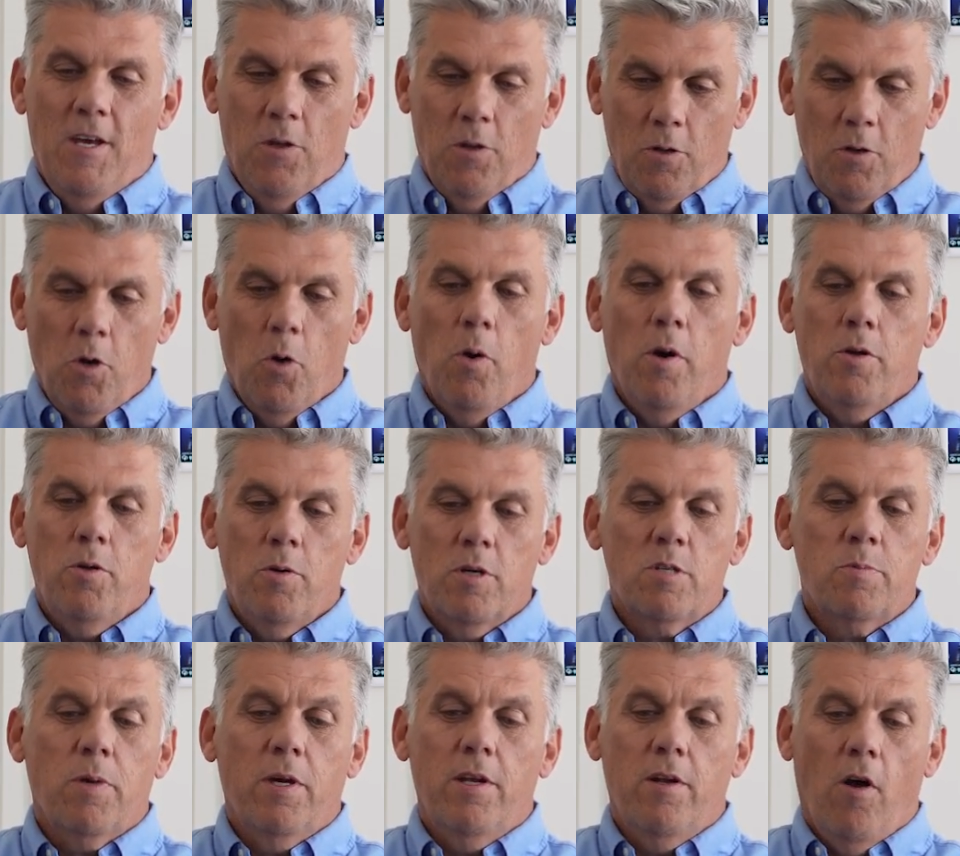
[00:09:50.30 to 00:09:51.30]
He'll go on to
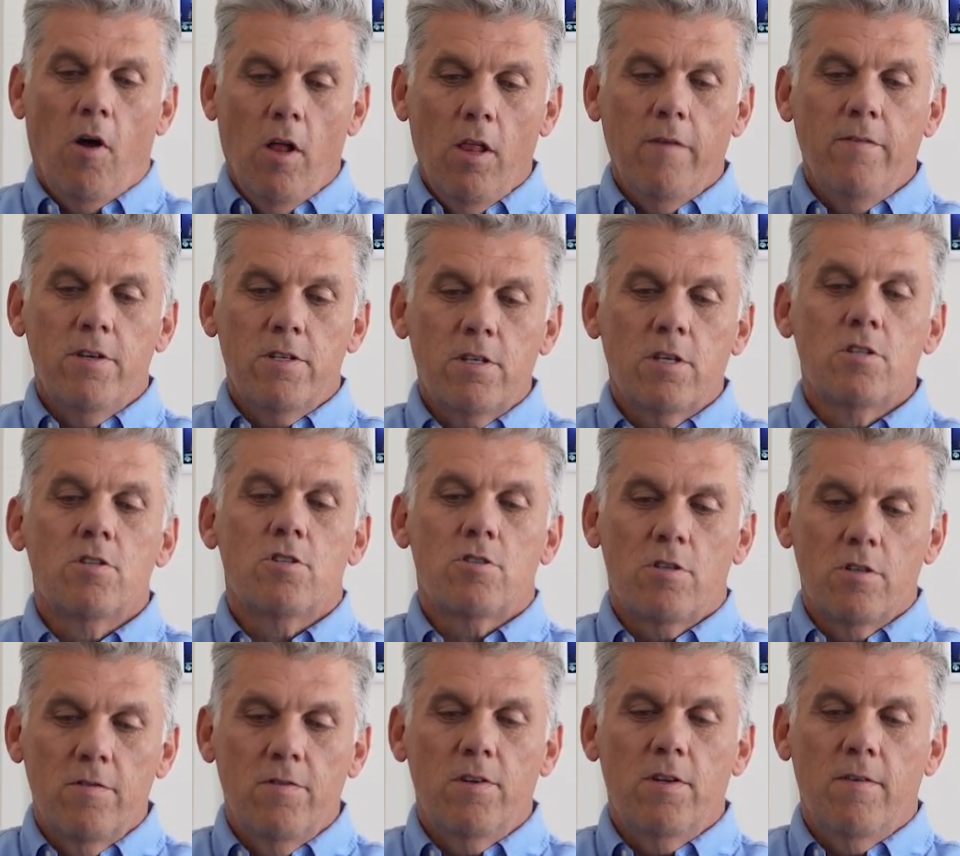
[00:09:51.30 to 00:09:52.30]
explain all of his
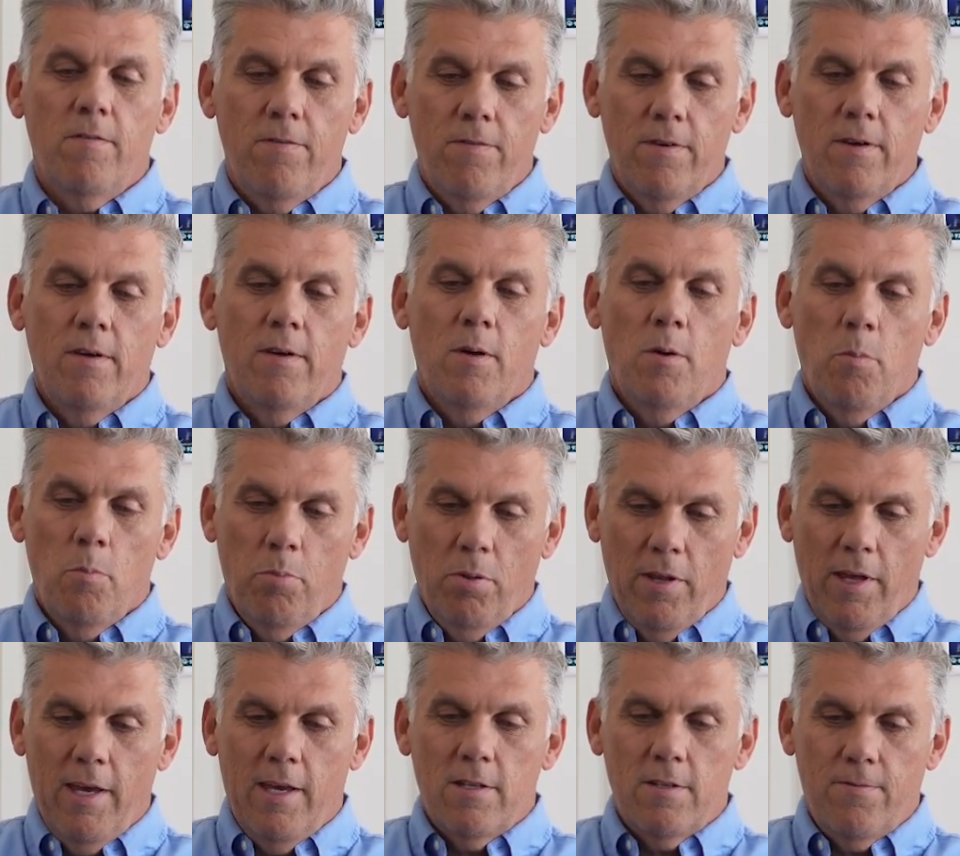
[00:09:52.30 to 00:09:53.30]
conservative
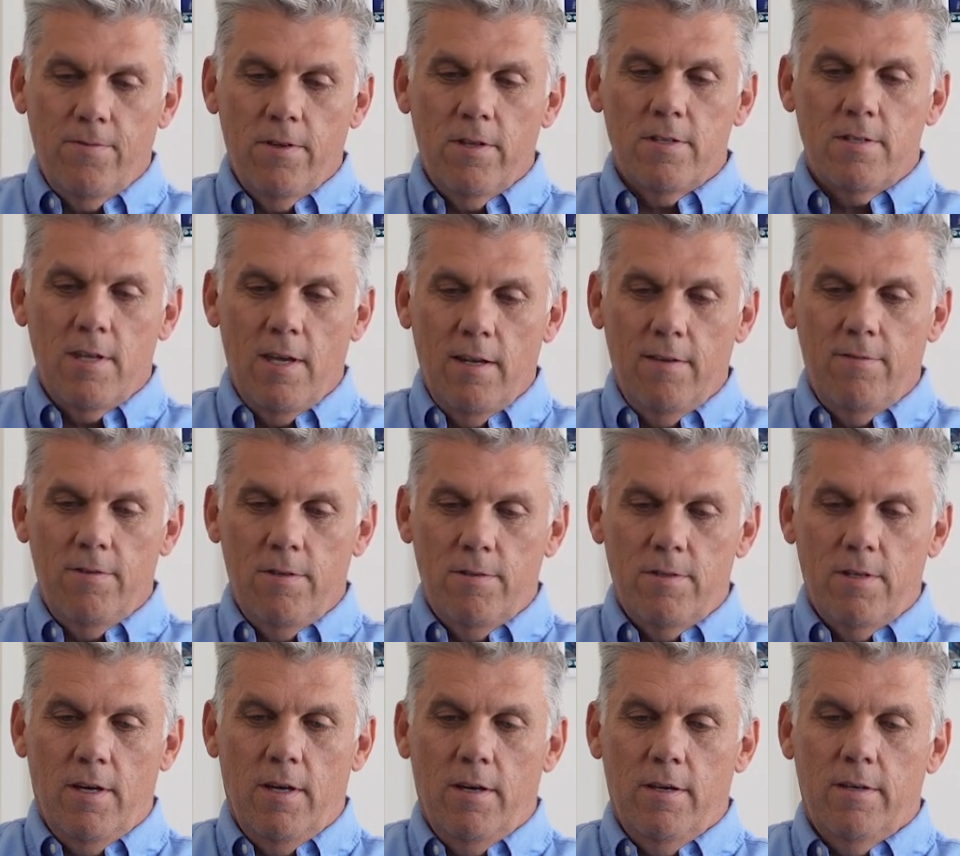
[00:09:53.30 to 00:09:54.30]
plans for the state of
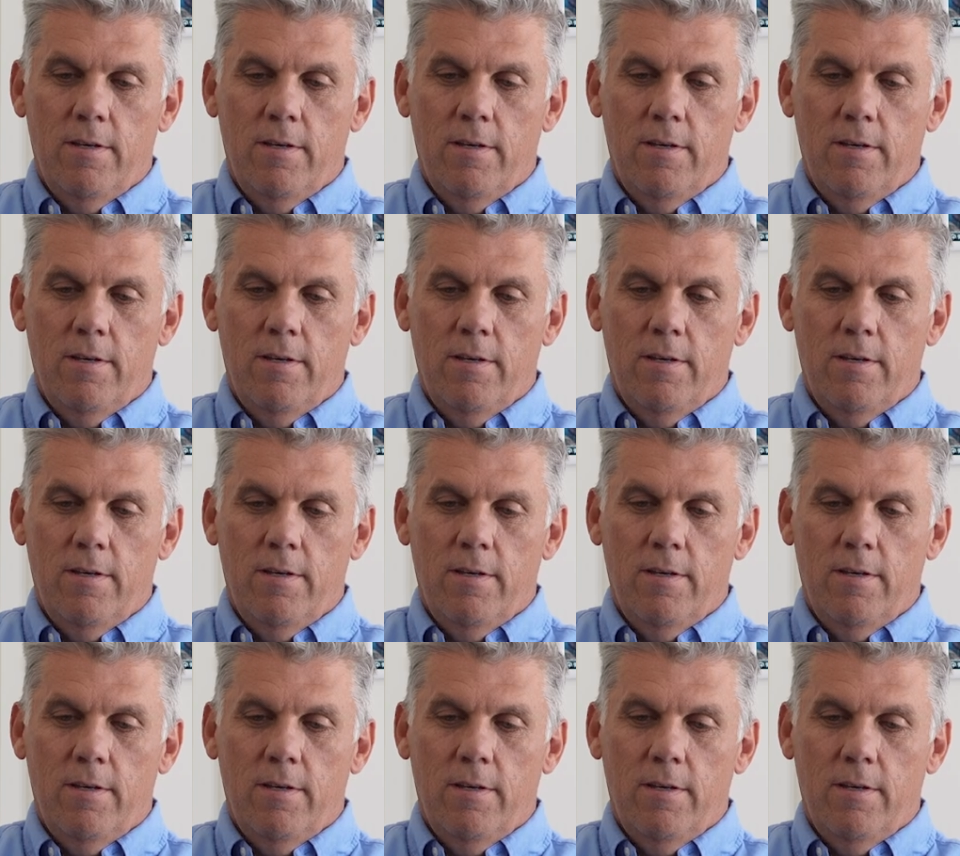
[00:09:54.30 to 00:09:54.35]
Utah.